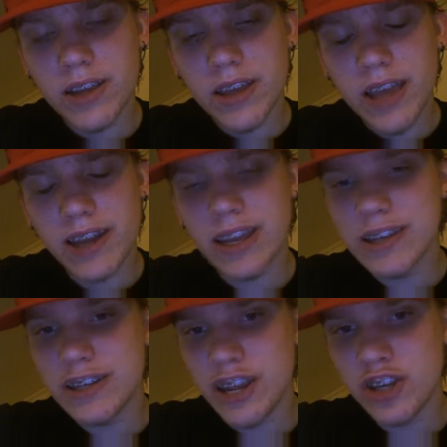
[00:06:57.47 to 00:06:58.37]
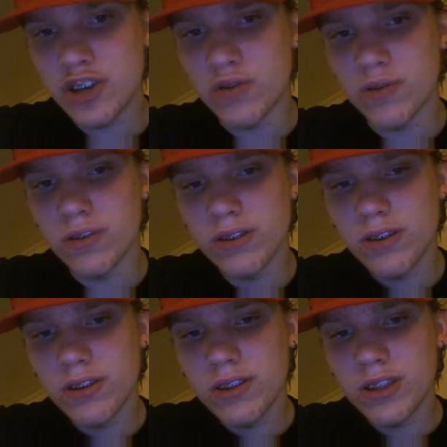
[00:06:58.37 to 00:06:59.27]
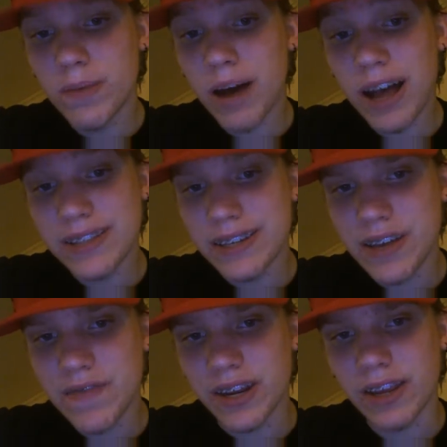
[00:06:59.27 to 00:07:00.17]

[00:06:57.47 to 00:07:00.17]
and continue the positivity.